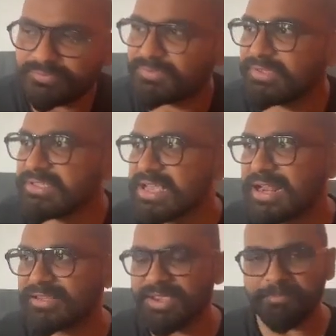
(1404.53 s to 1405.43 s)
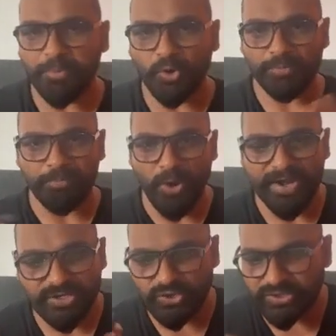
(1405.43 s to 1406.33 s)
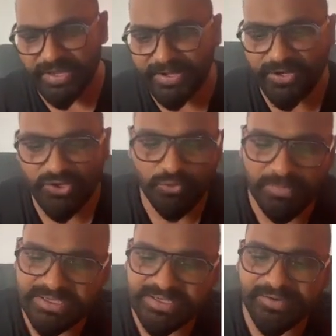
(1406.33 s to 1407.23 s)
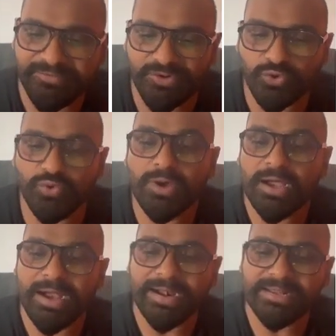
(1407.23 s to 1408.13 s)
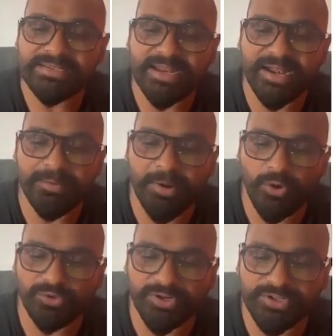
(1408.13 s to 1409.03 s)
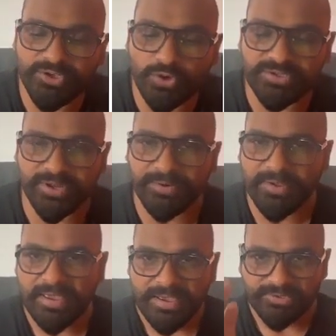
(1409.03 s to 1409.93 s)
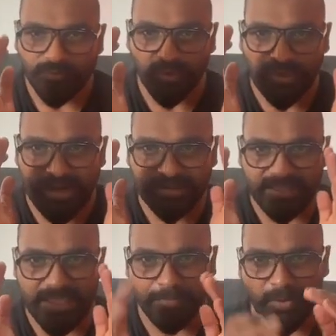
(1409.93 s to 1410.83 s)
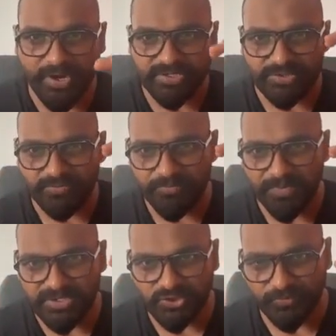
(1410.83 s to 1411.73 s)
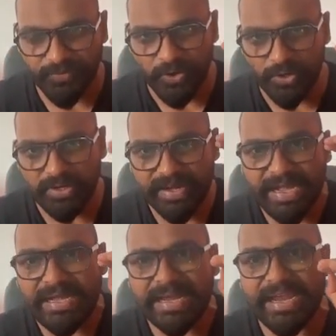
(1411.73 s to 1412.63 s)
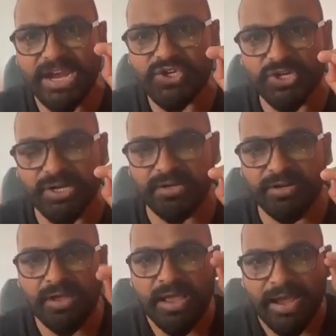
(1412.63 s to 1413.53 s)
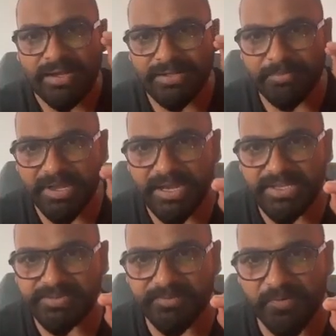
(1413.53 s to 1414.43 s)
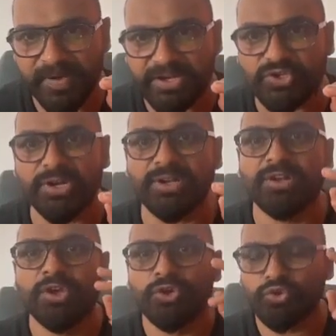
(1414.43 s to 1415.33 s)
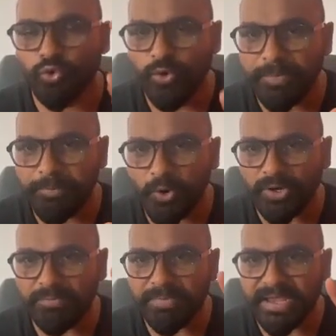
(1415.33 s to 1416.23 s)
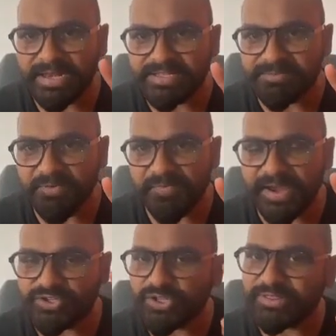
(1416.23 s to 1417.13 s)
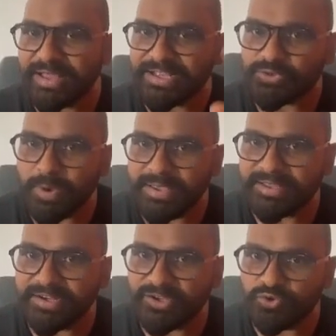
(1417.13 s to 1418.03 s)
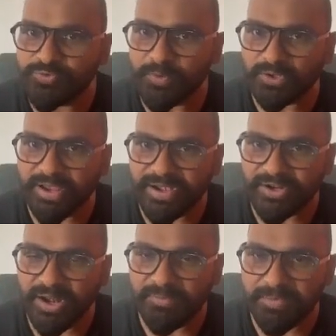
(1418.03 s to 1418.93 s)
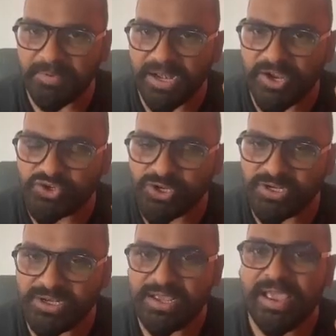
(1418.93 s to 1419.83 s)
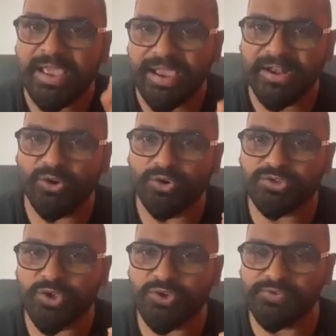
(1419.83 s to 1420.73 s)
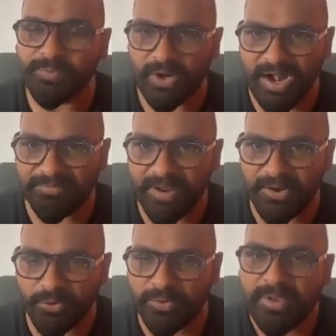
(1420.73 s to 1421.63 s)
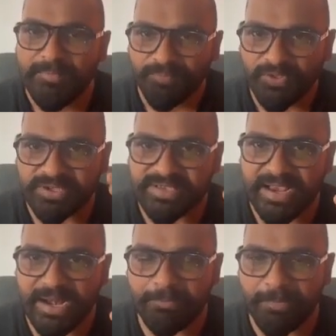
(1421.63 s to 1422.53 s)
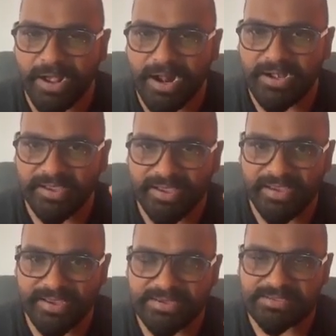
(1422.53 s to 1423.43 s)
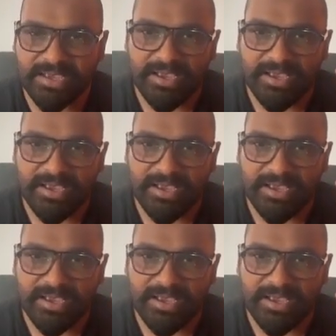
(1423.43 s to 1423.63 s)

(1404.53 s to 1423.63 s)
these are the important points that you must have to understand about the digoxin. So what are the key points? First of all, indication and the mechanism of action. Two important mechanism of action, that's why that used for the atrial fibrillation and also used for heart failure. The second part is